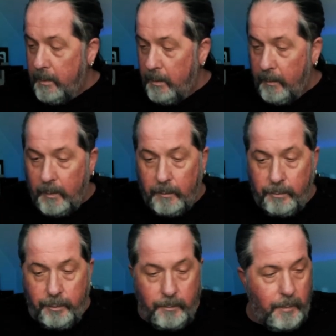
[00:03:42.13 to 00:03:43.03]
You have to
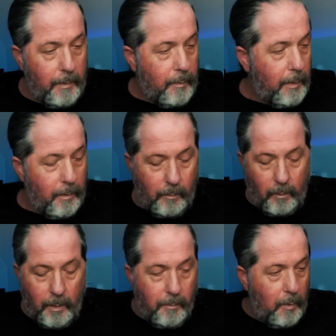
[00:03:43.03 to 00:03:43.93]
be in the
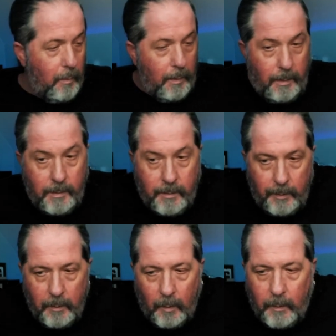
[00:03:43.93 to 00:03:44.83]
right mood, and it has to
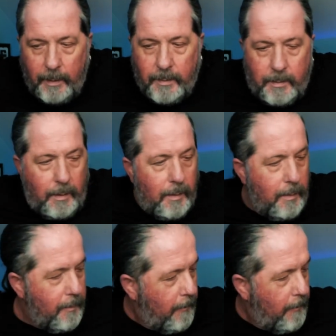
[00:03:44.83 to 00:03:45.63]
be cold outside.